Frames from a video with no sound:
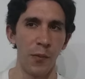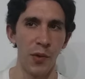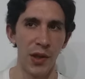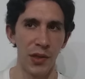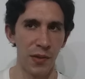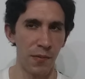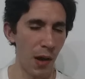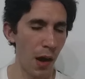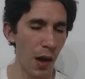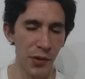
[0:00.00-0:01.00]
with
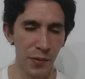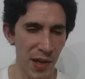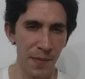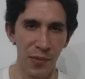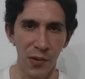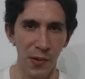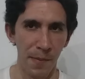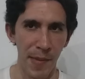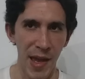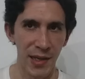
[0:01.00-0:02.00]
other
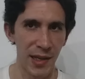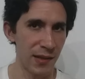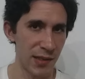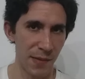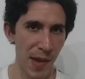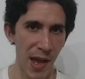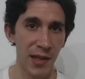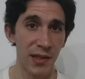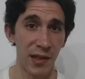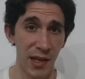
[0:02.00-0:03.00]
people making
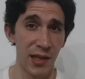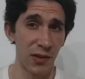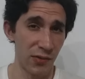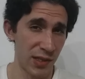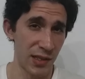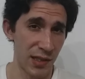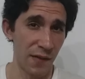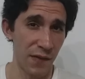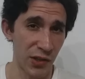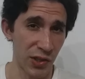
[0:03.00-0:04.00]
demands on his
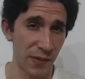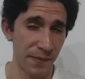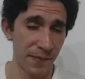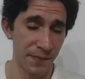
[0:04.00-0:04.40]
artistic vision.